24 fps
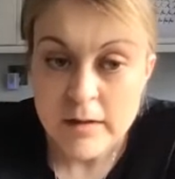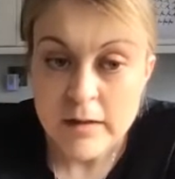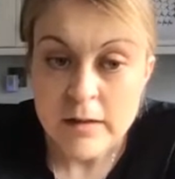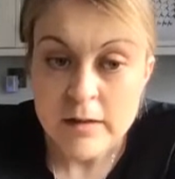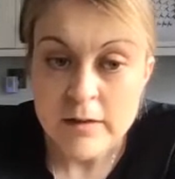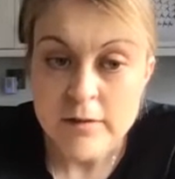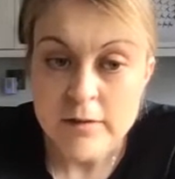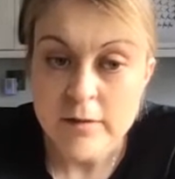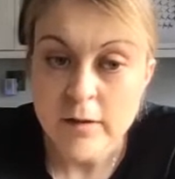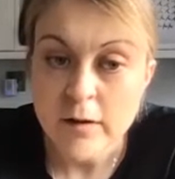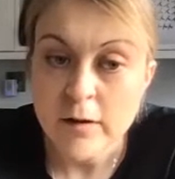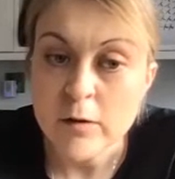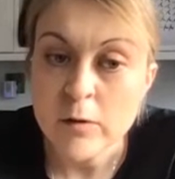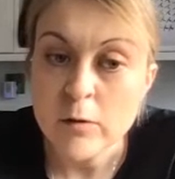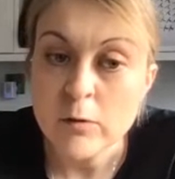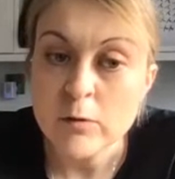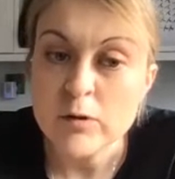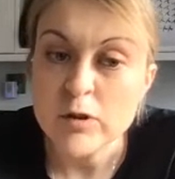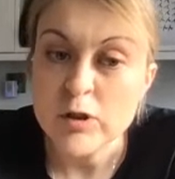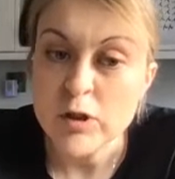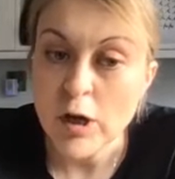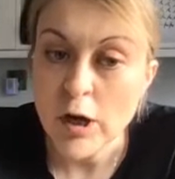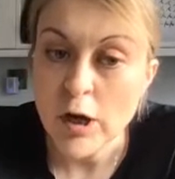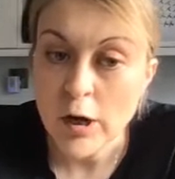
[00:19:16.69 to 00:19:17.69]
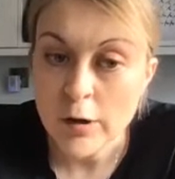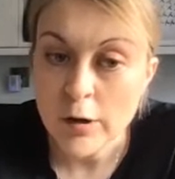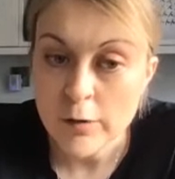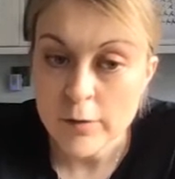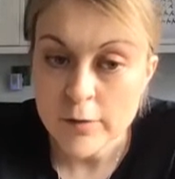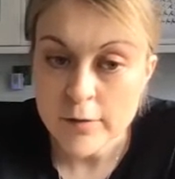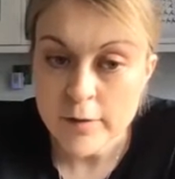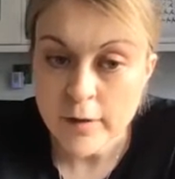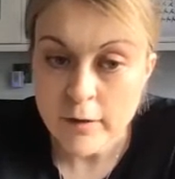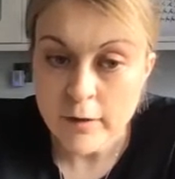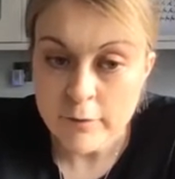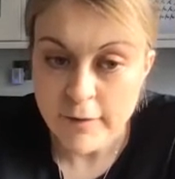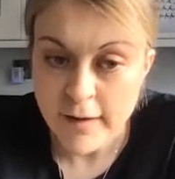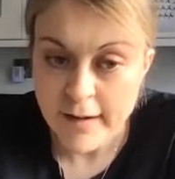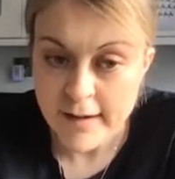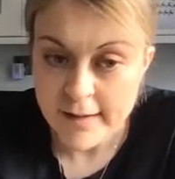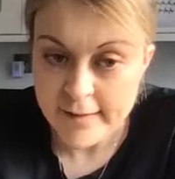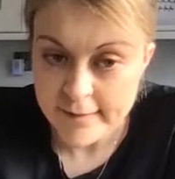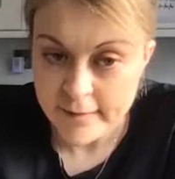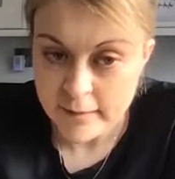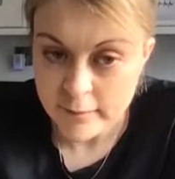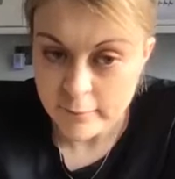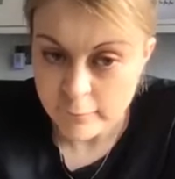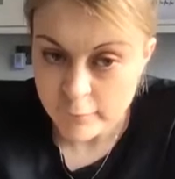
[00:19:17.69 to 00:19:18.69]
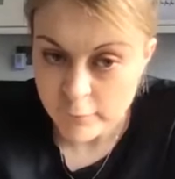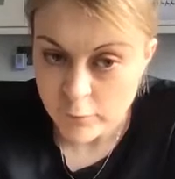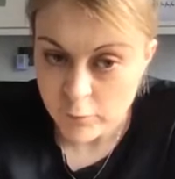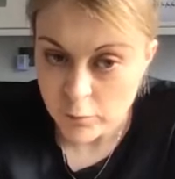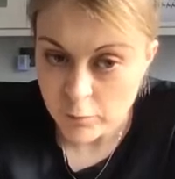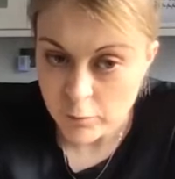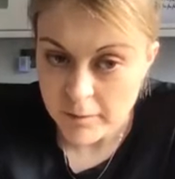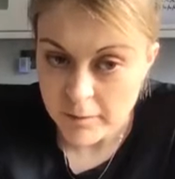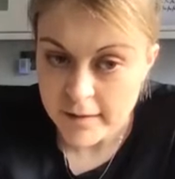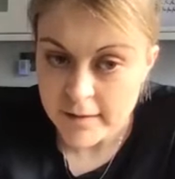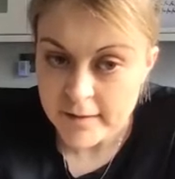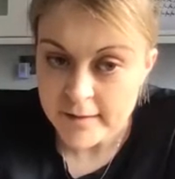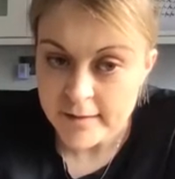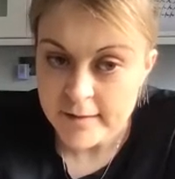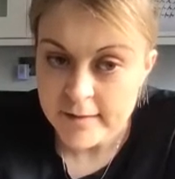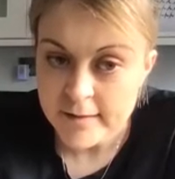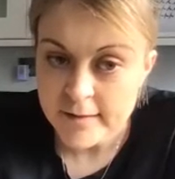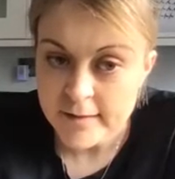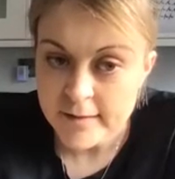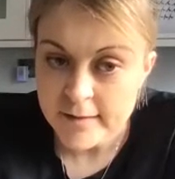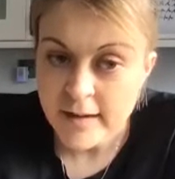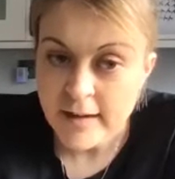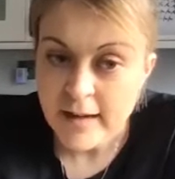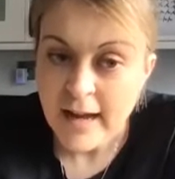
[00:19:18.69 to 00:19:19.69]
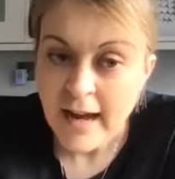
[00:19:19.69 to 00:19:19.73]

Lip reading: So your toes are facing forwards